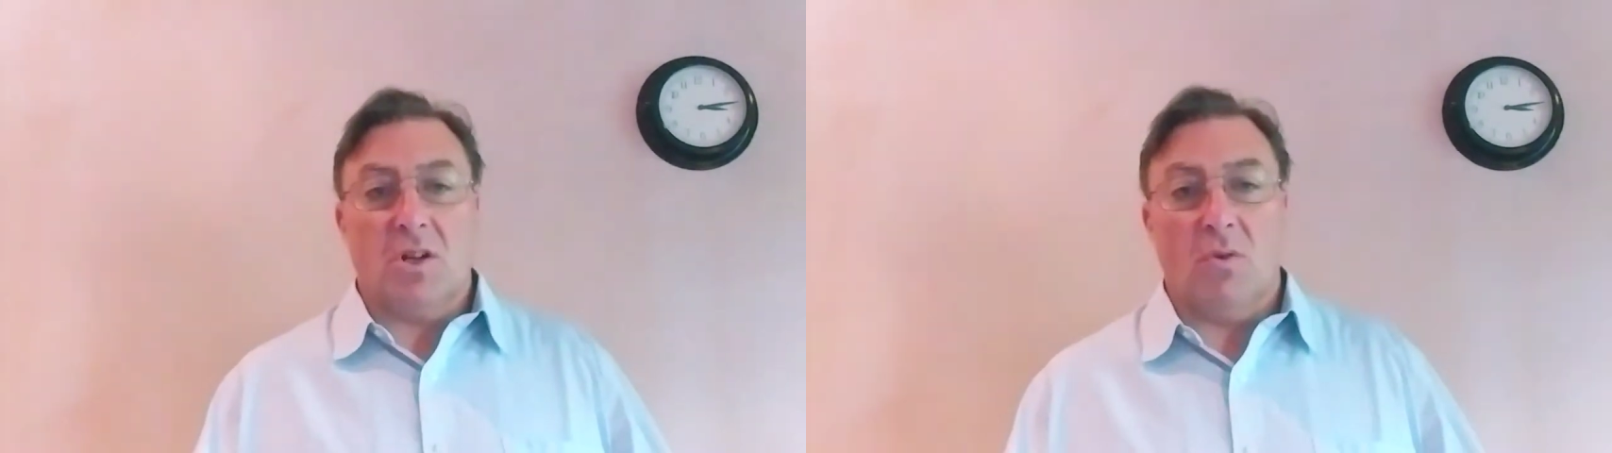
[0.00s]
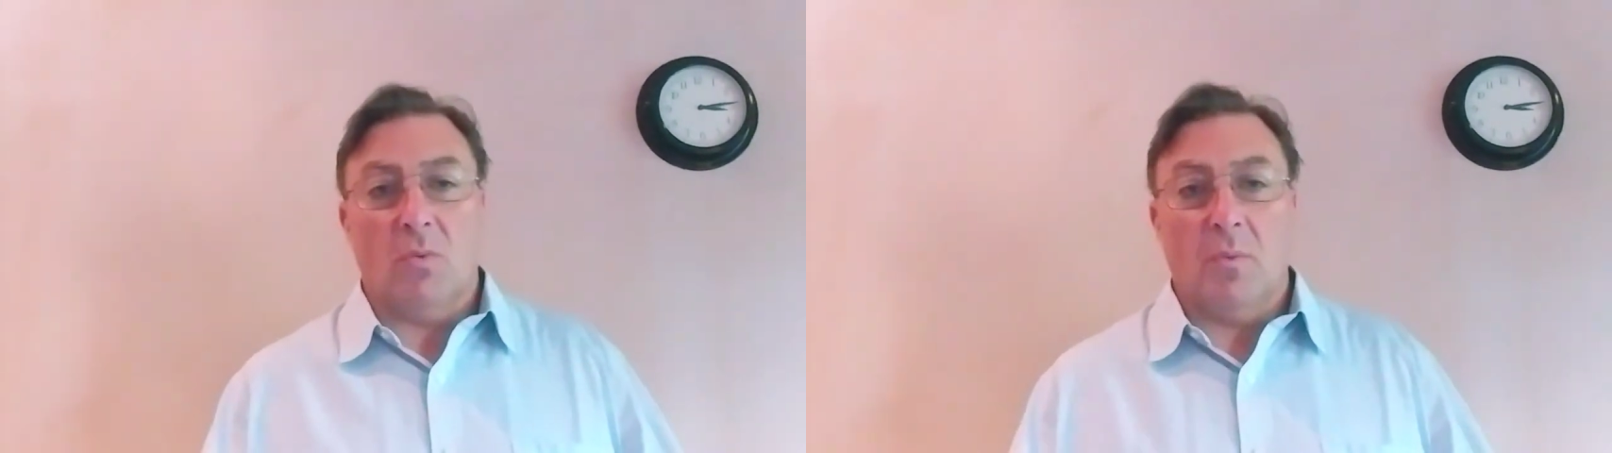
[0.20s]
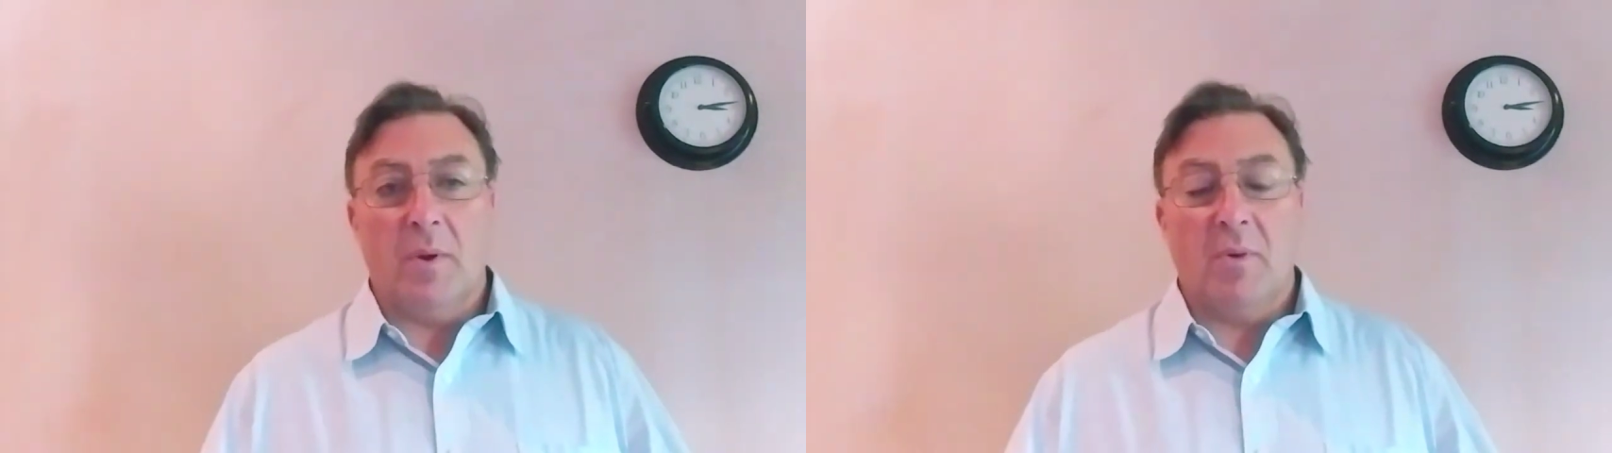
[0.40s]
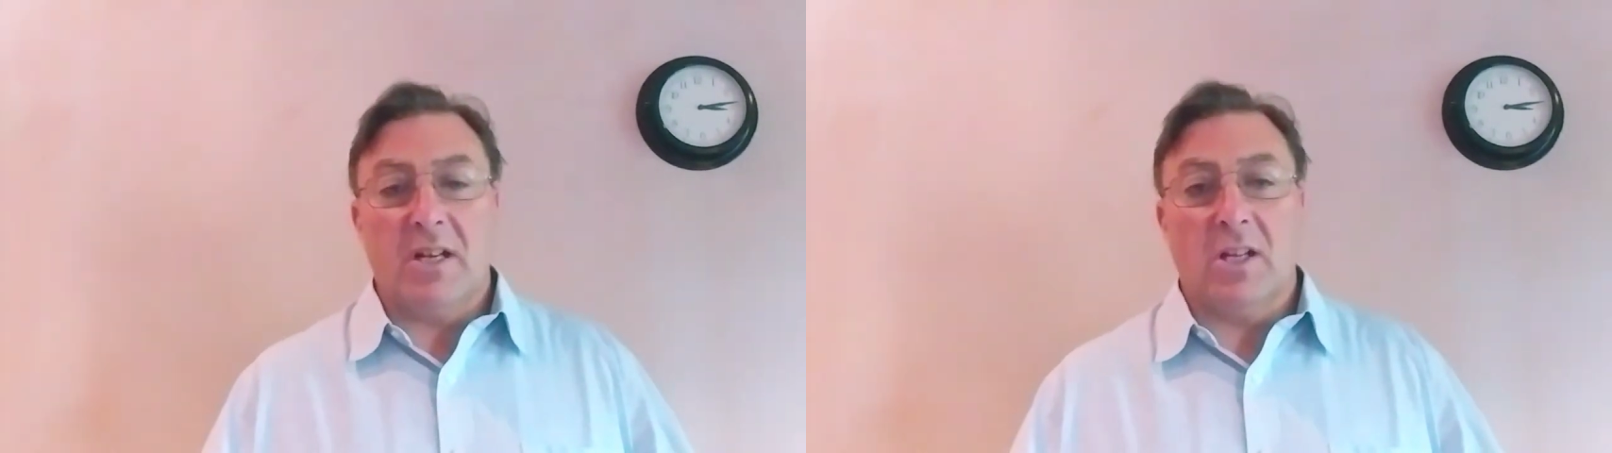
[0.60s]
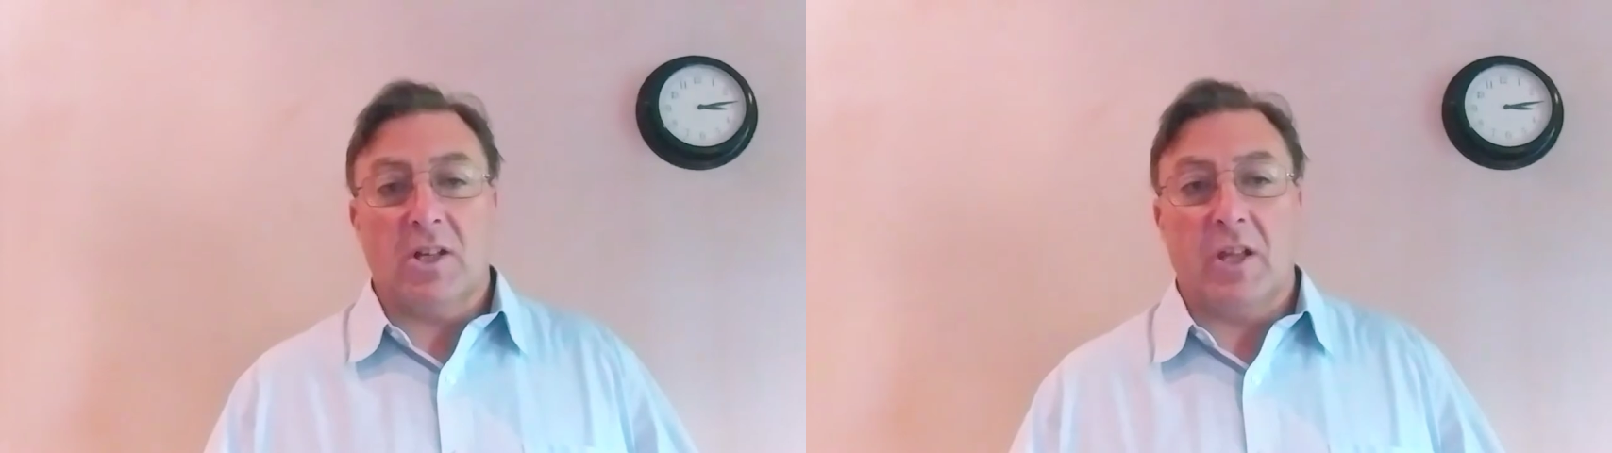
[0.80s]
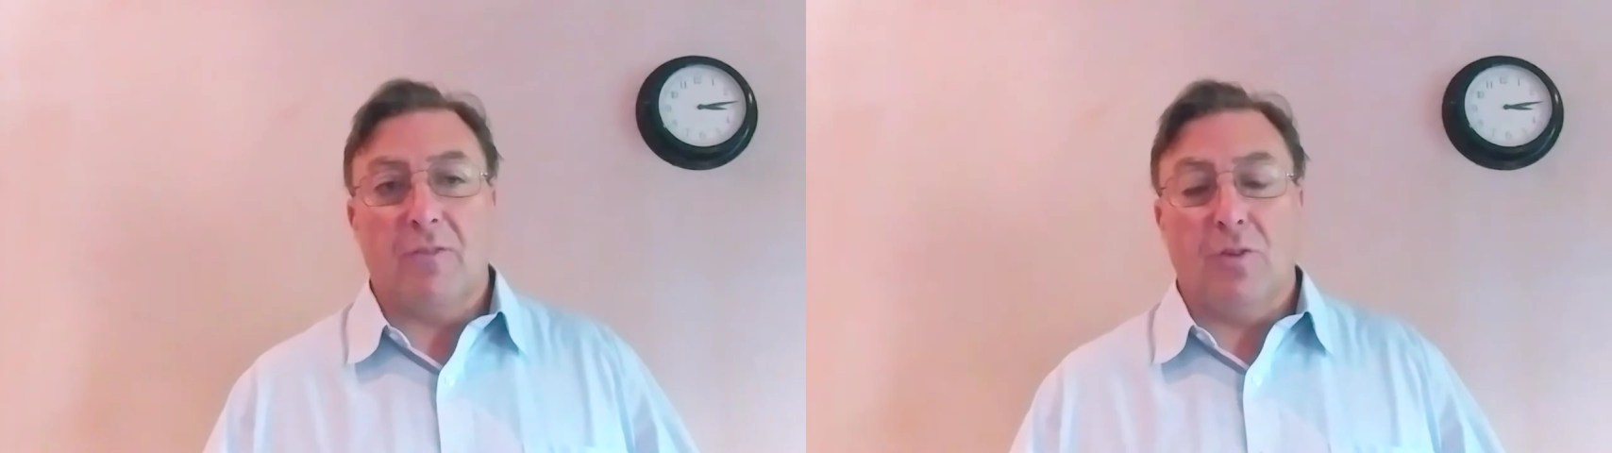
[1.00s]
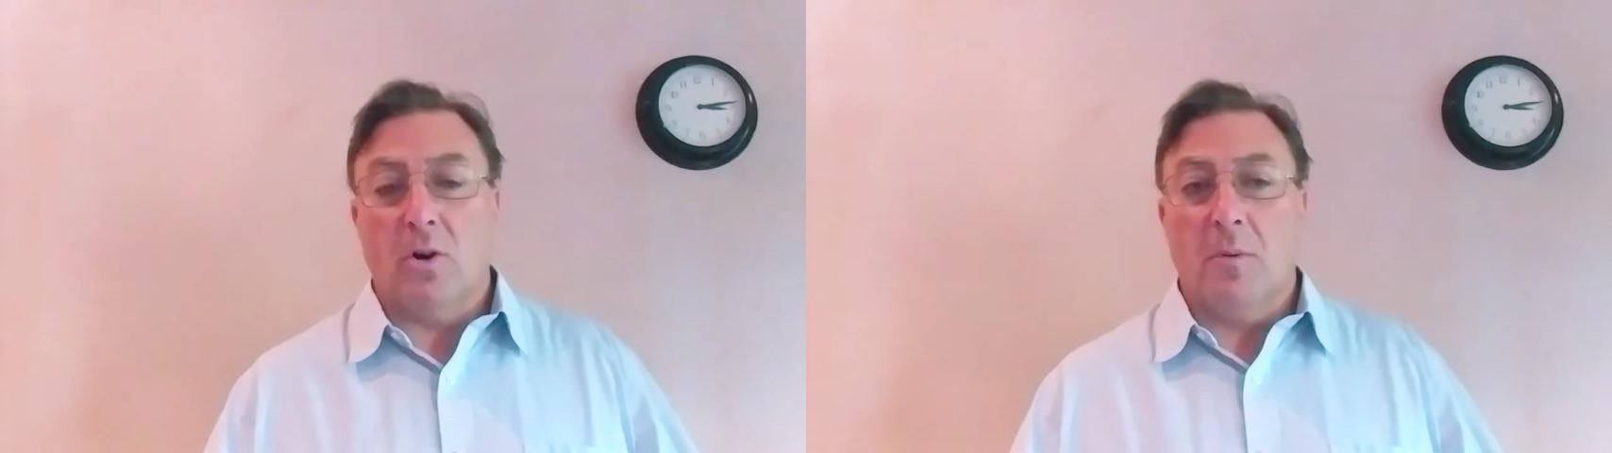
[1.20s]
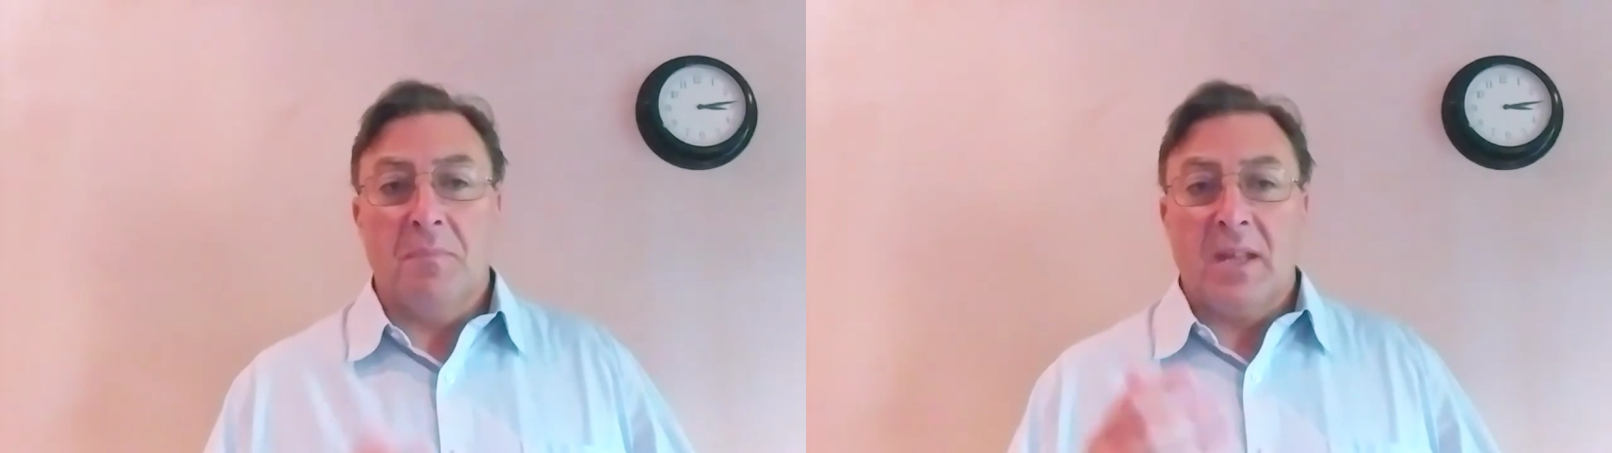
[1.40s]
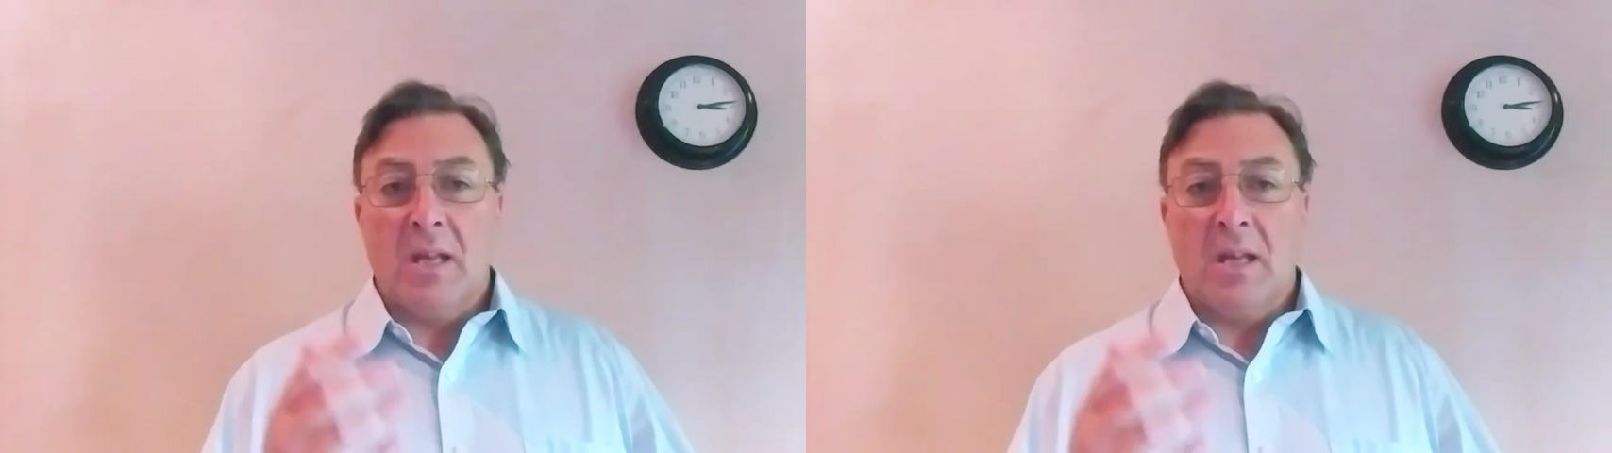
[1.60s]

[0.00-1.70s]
not what we were in looking for.